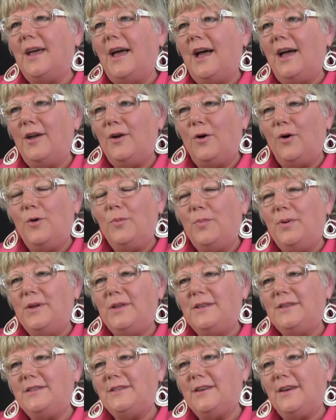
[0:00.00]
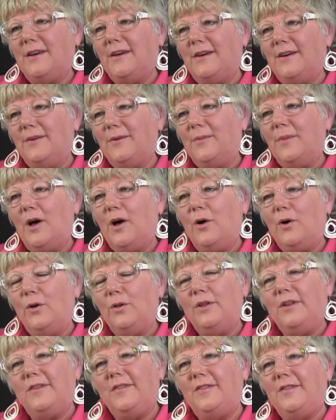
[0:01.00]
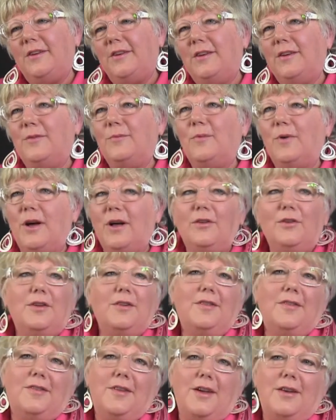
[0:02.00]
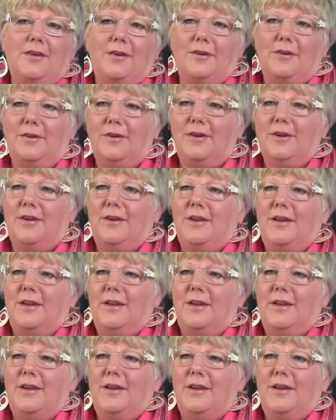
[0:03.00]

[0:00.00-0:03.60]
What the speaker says: I opened a holistic and wellness center,